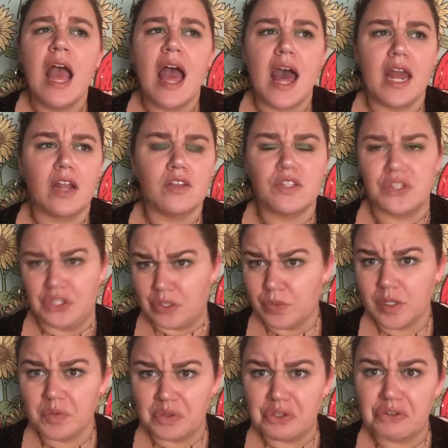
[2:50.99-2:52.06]
and I'll still
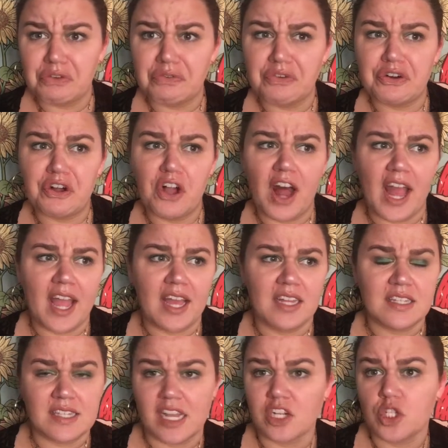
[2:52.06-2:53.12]
be beautiful
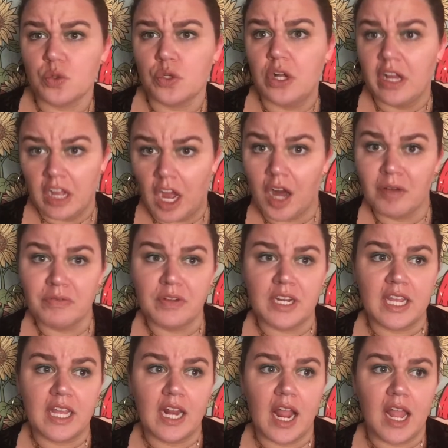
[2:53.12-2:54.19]
and sexual and
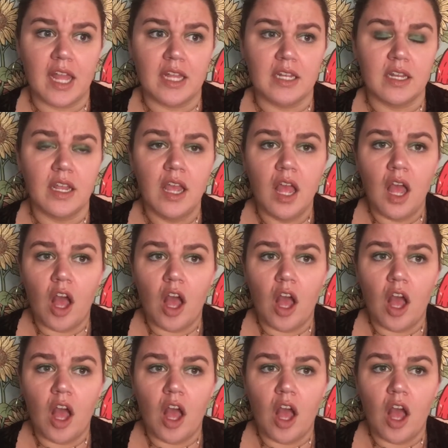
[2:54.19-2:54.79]
confident and